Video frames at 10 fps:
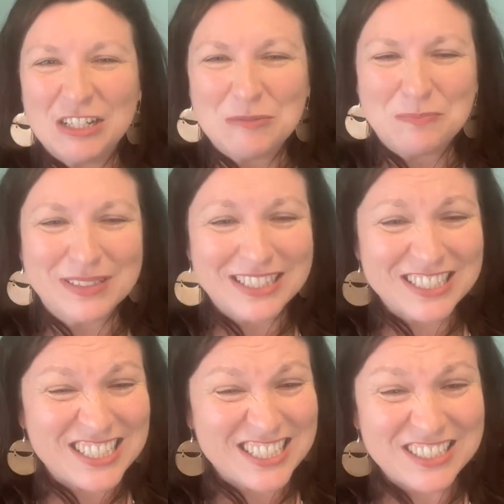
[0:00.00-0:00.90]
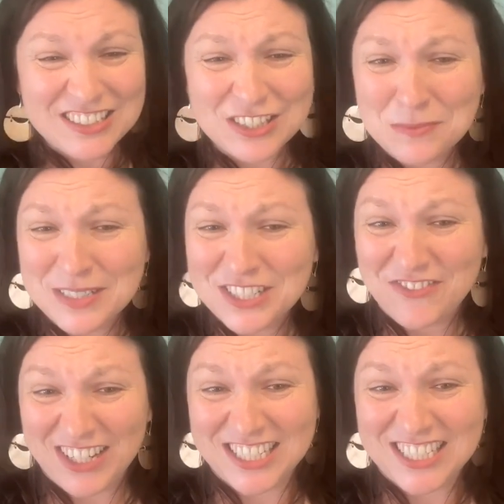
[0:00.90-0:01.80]
but there's still so much
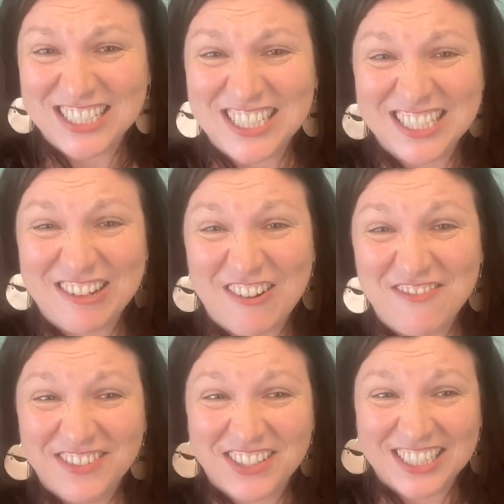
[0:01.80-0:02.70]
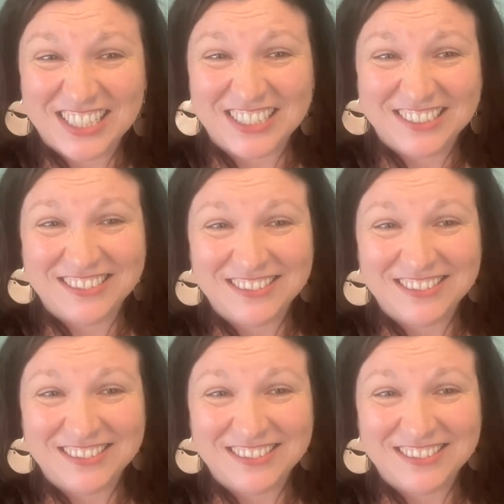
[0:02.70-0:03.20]
fear and discomfort.